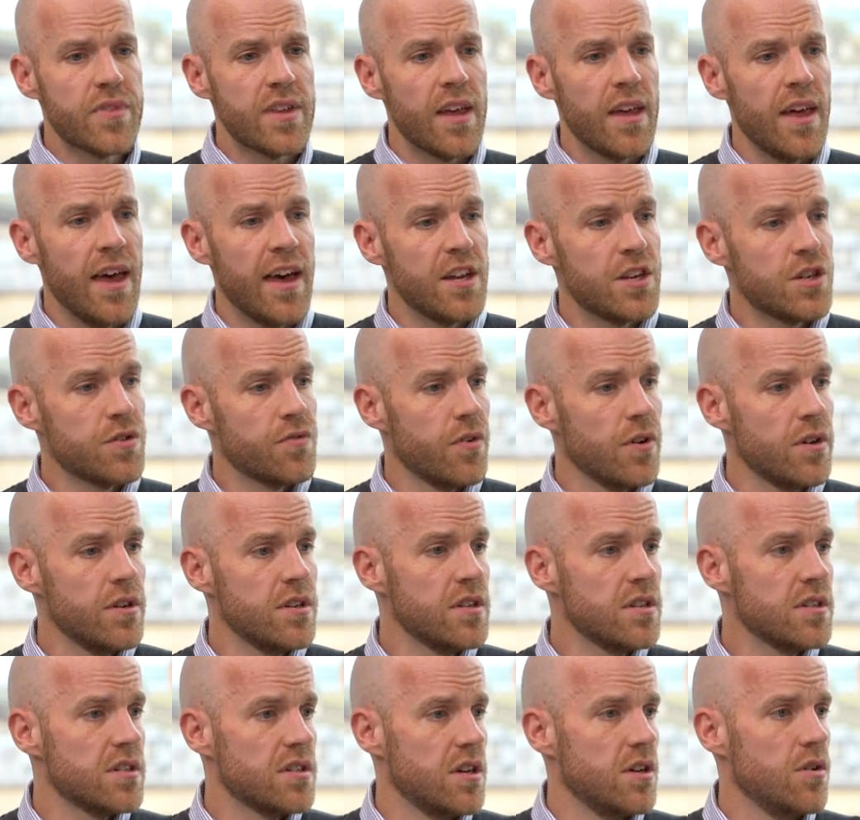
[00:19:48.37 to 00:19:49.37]
hedge
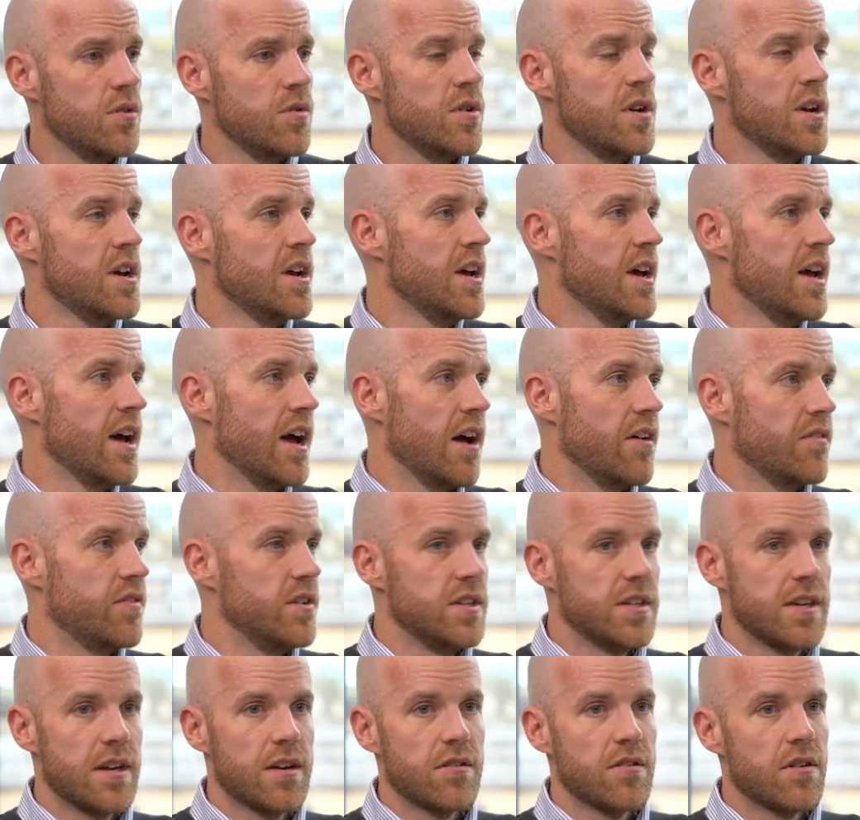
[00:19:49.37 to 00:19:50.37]
funds who have
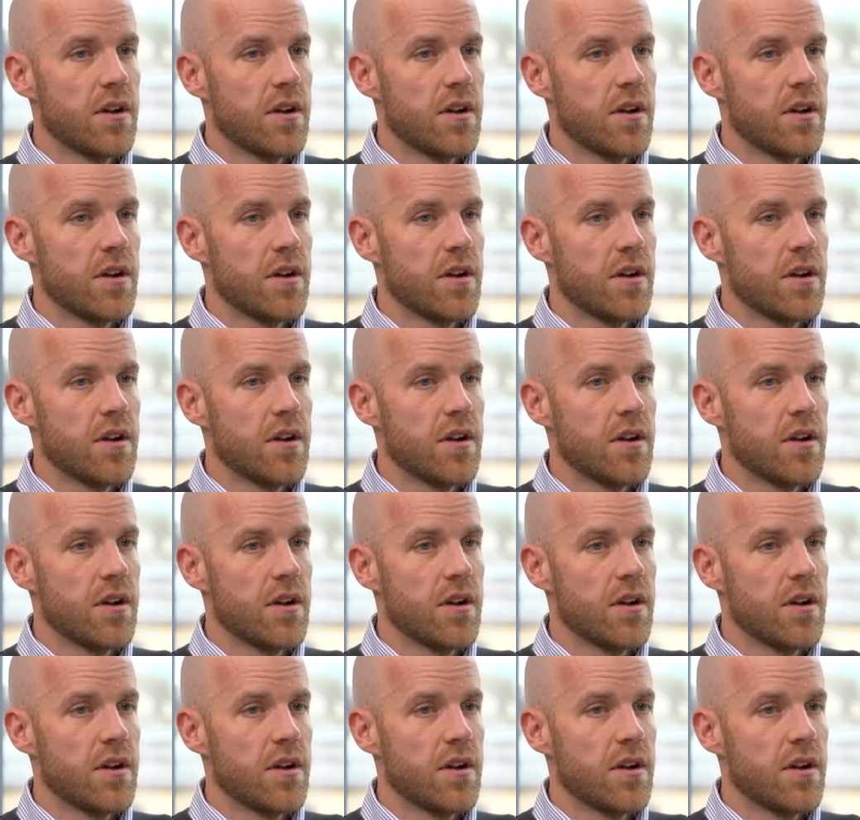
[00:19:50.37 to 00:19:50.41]
these